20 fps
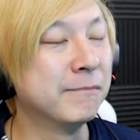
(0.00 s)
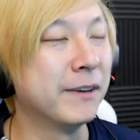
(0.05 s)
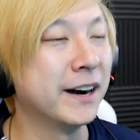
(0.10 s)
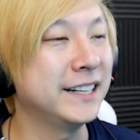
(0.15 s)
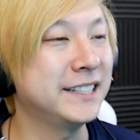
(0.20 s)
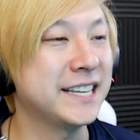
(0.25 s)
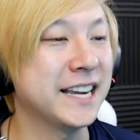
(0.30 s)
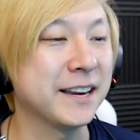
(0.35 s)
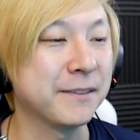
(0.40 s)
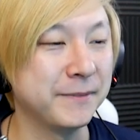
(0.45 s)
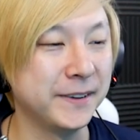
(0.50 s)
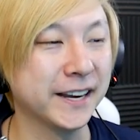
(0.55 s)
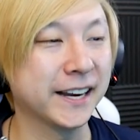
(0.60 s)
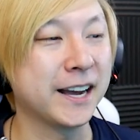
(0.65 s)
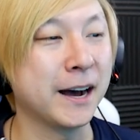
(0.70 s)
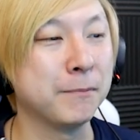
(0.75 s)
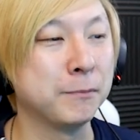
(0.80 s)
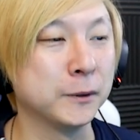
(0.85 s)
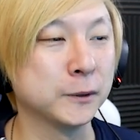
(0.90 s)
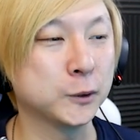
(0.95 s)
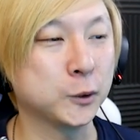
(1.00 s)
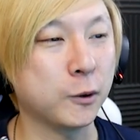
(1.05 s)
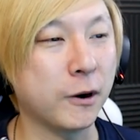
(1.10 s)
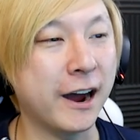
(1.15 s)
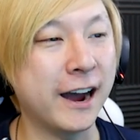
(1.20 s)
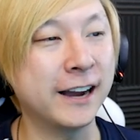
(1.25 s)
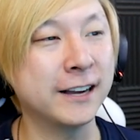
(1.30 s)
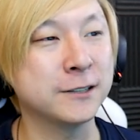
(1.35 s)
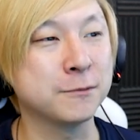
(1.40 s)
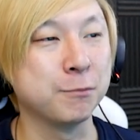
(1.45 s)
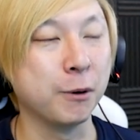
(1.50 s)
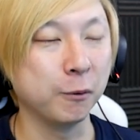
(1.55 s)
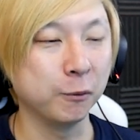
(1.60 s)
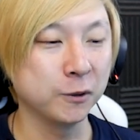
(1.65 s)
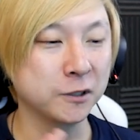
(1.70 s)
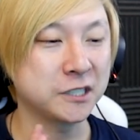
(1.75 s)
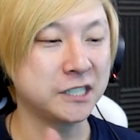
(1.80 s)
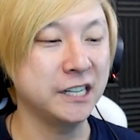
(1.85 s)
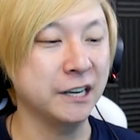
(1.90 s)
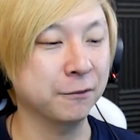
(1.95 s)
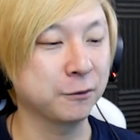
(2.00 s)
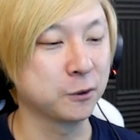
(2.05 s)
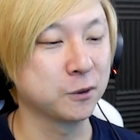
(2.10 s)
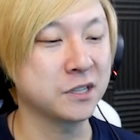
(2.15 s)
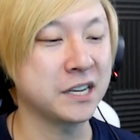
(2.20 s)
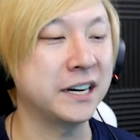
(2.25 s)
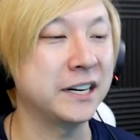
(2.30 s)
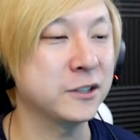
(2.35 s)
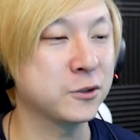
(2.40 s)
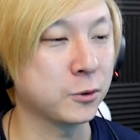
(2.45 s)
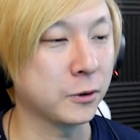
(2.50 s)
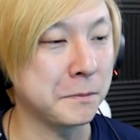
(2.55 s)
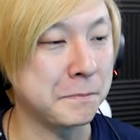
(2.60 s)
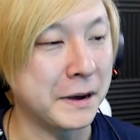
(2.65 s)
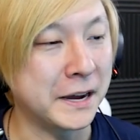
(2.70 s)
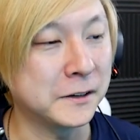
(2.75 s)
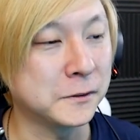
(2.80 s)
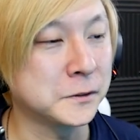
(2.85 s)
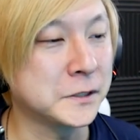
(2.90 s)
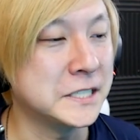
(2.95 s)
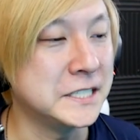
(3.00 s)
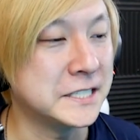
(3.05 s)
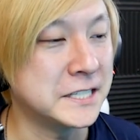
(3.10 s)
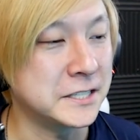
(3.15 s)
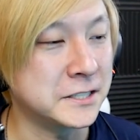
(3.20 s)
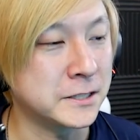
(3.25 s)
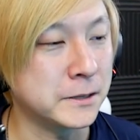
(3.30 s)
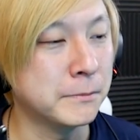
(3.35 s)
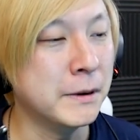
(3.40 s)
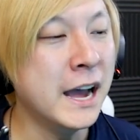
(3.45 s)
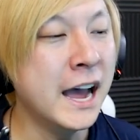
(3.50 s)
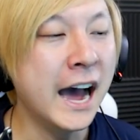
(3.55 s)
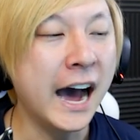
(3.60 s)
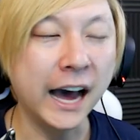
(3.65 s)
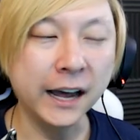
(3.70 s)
Might take me a couple tries, but we'll see if there's any sort of penalty system.